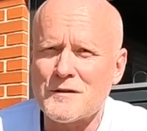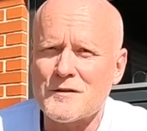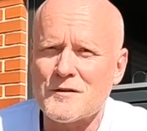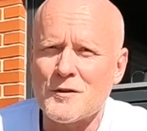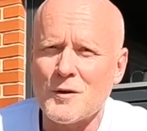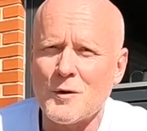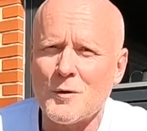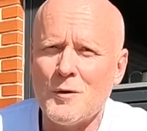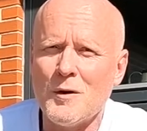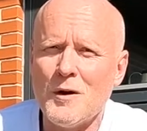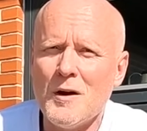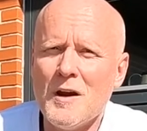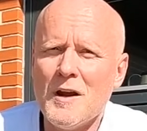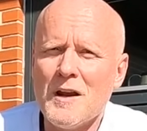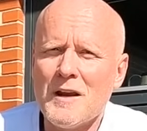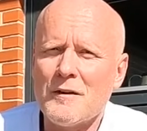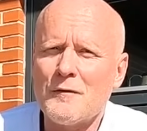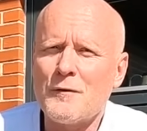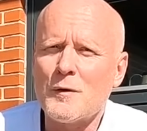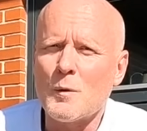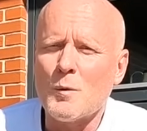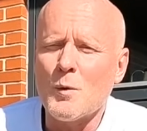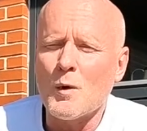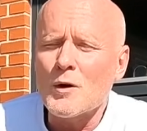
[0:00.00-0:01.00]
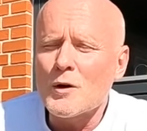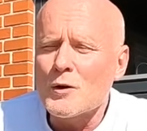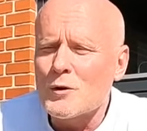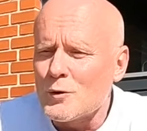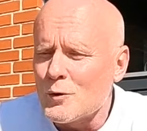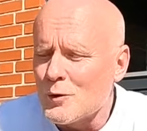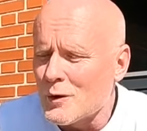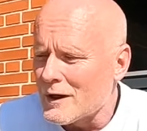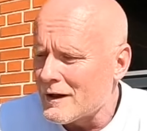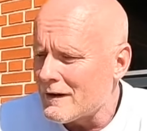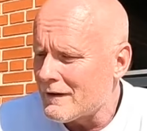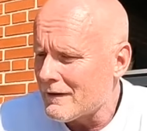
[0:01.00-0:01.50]
So if you want to
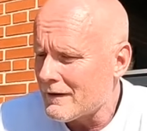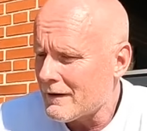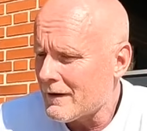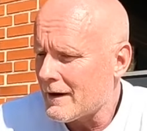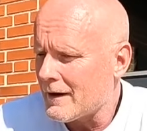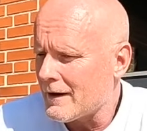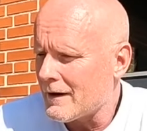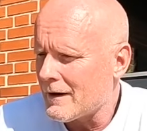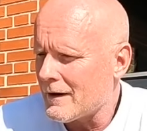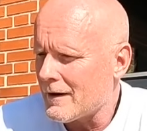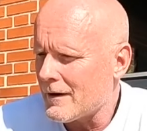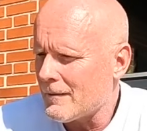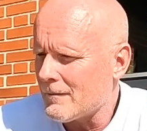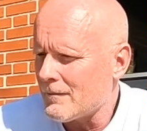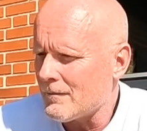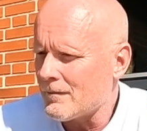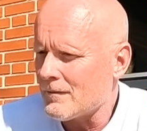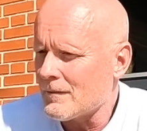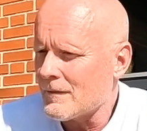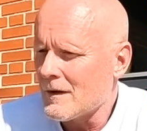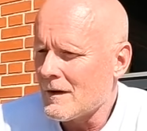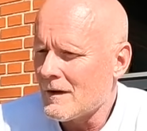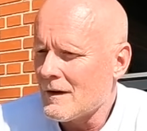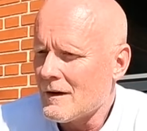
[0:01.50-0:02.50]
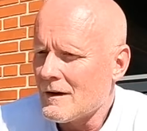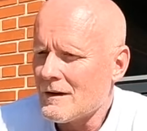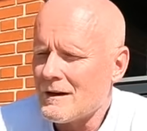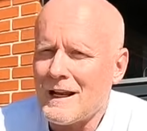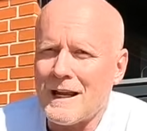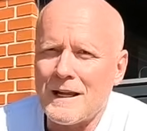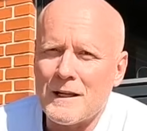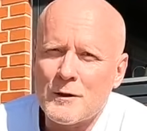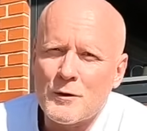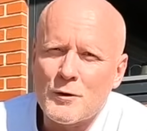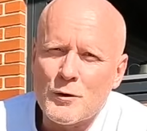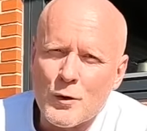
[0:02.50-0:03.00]
do it
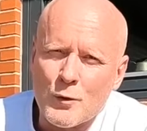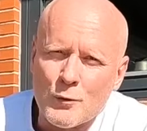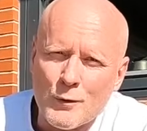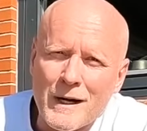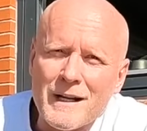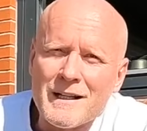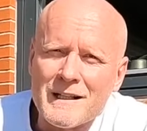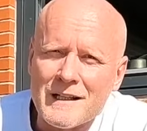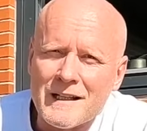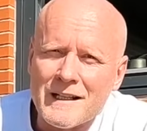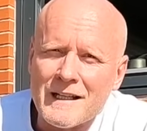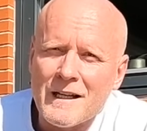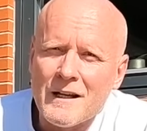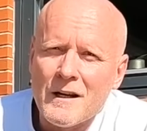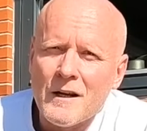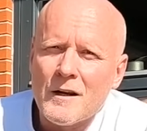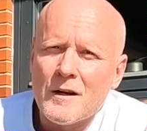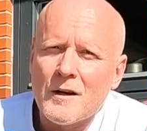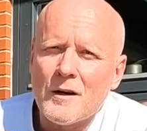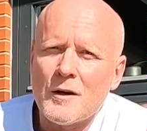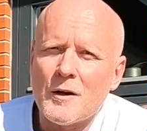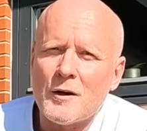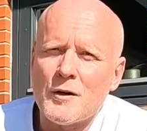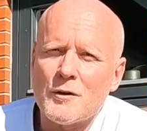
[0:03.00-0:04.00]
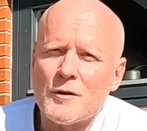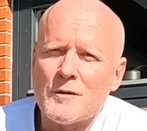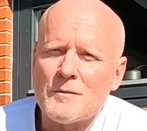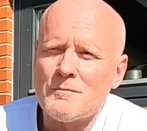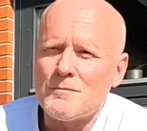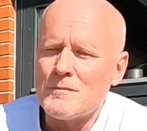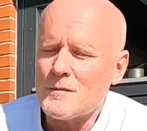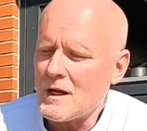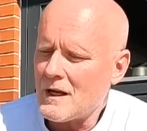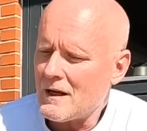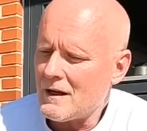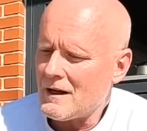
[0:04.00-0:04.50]
like correctly,
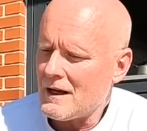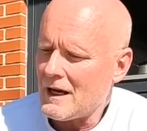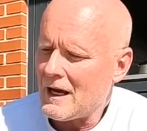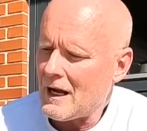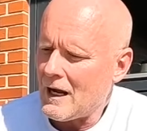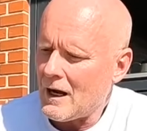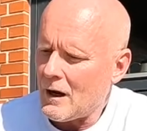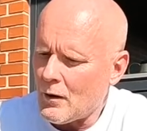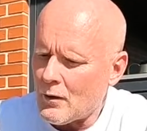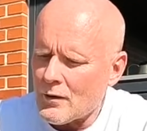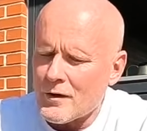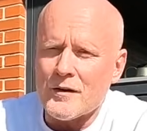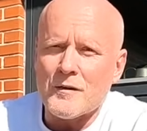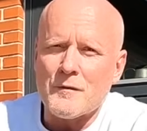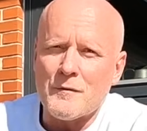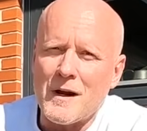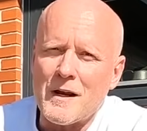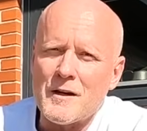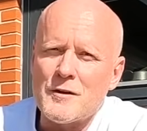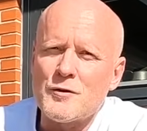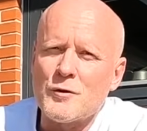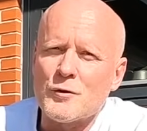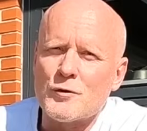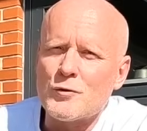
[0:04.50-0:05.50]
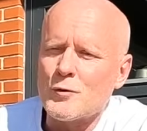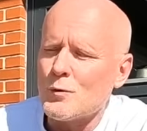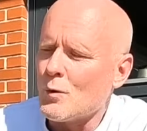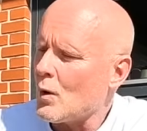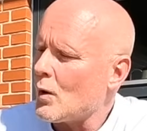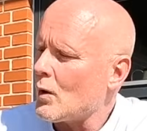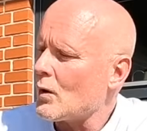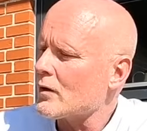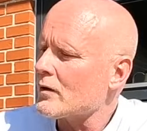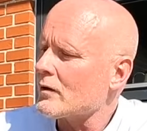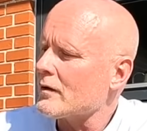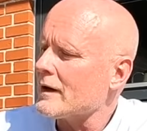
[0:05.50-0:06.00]
I would advise you to
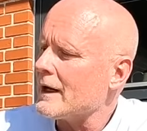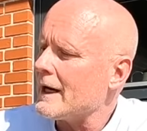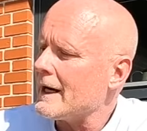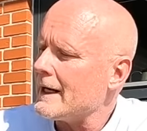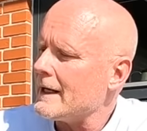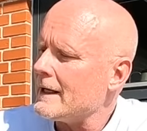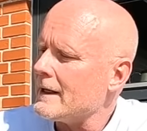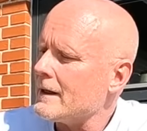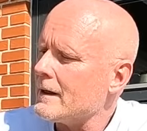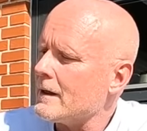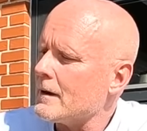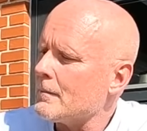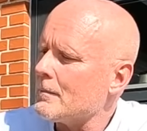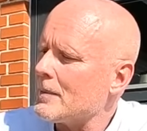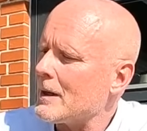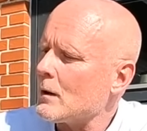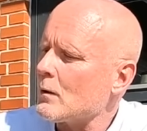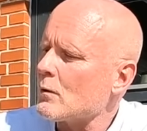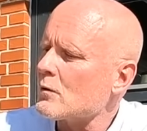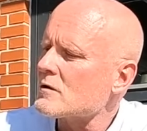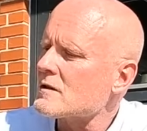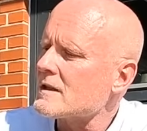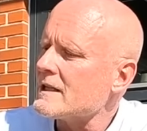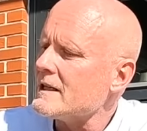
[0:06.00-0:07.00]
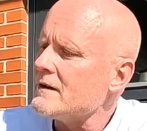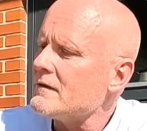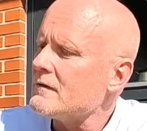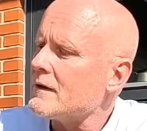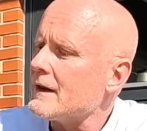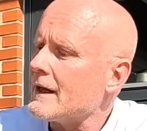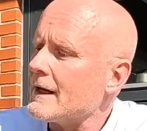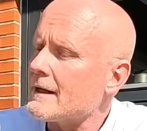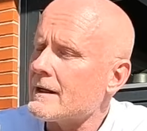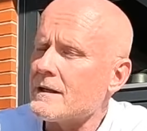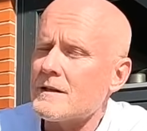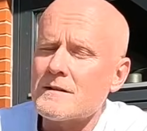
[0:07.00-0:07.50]
order a barrel sleeve
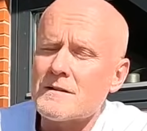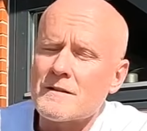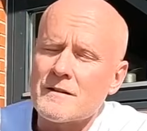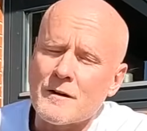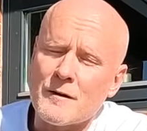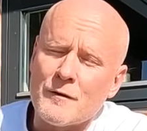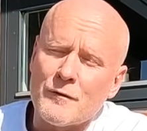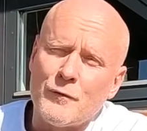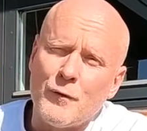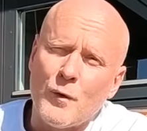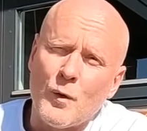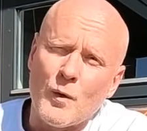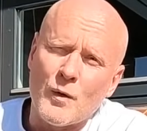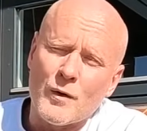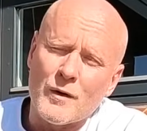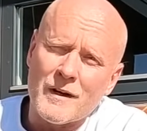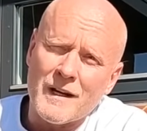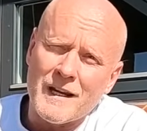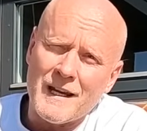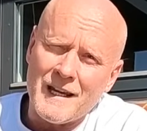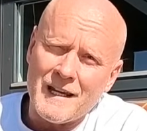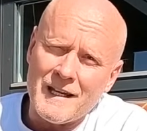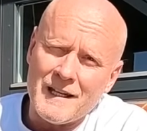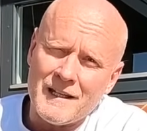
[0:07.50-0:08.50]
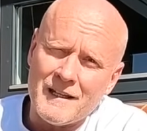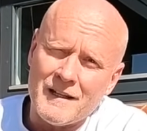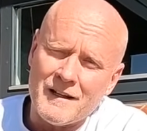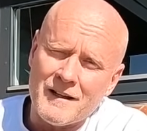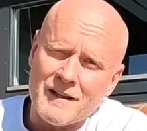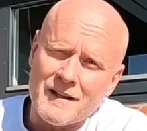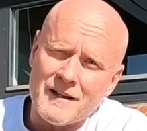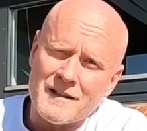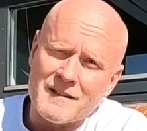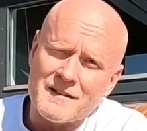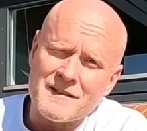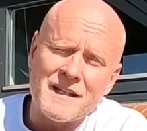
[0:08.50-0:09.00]
that is for
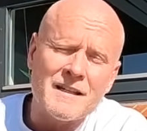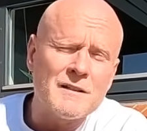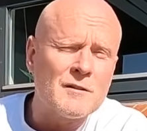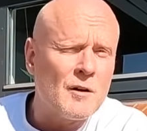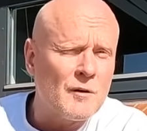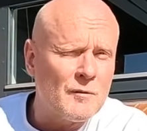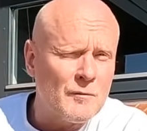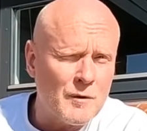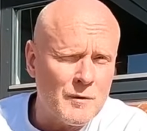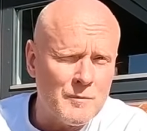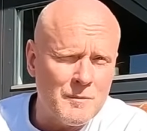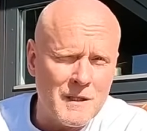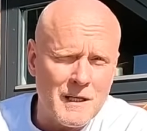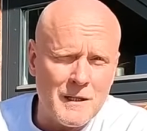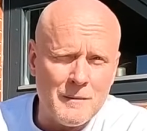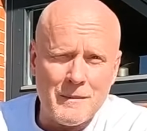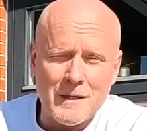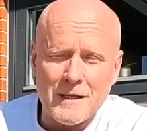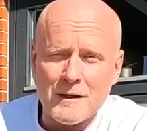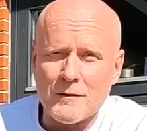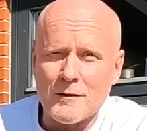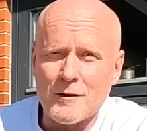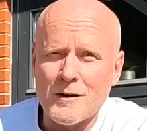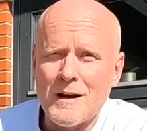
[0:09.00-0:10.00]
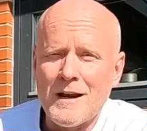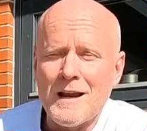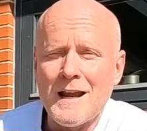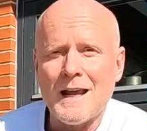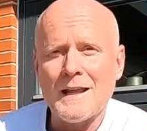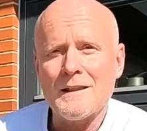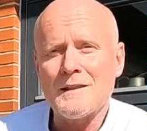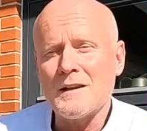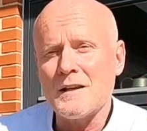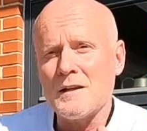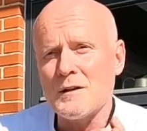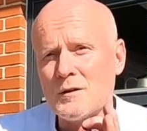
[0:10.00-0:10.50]
a 600 millimeter
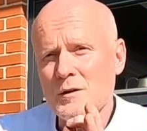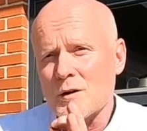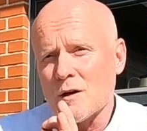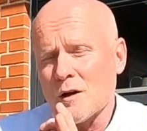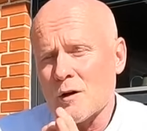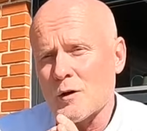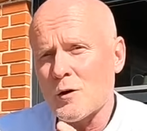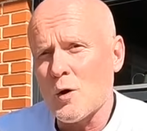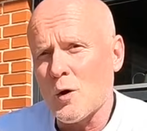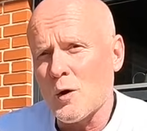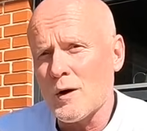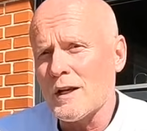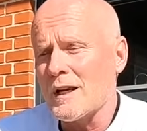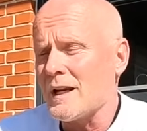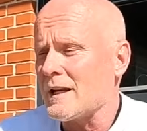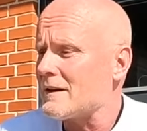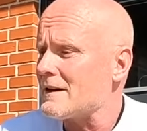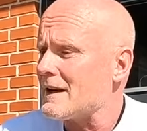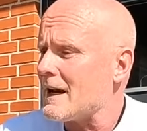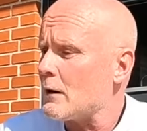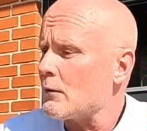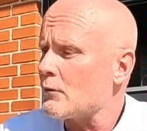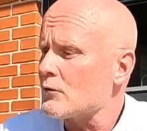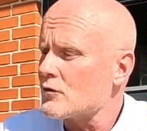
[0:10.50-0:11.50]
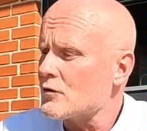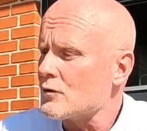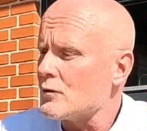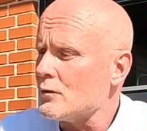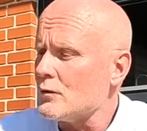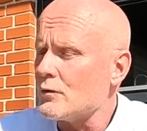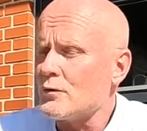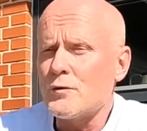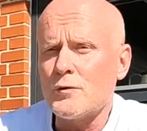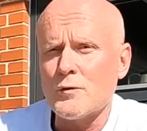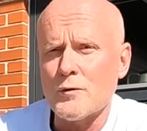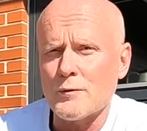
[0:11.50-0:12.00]
and then cutting it down
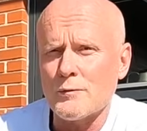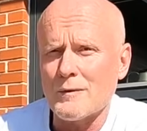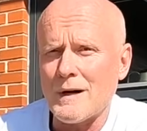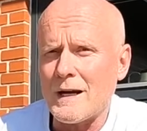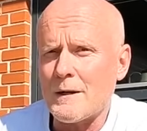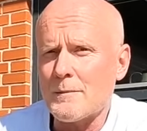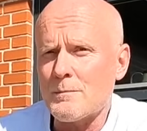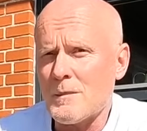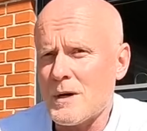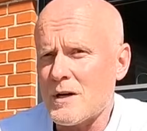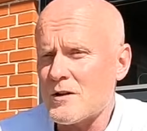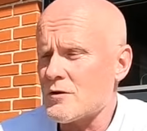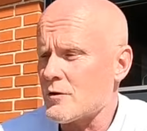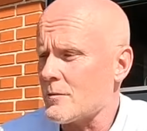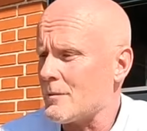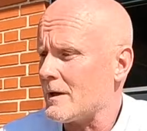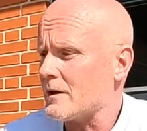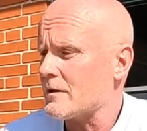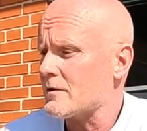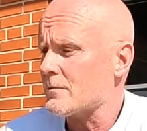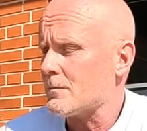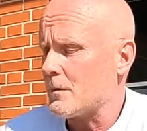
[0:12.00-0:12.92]
to the right measurements.